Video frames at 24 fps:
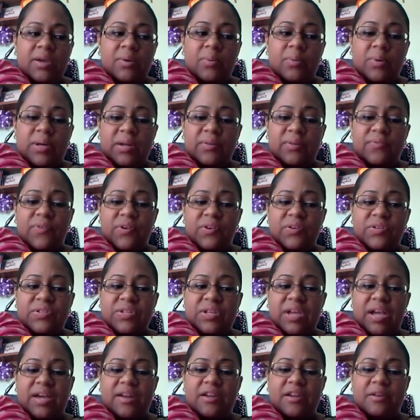when I
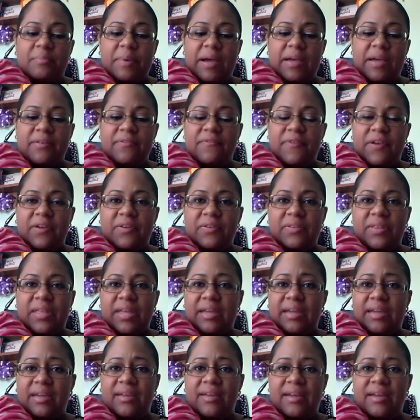first got up, I felt
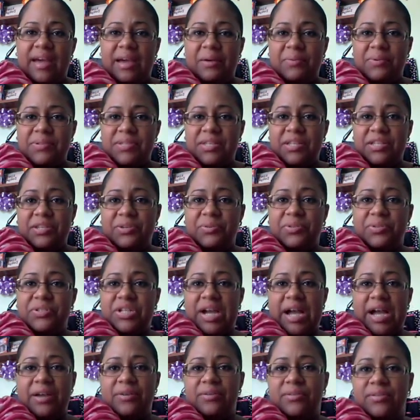like I was a little
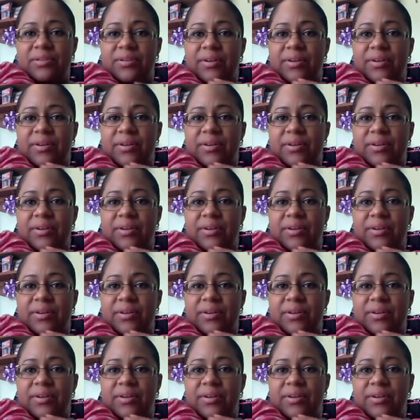child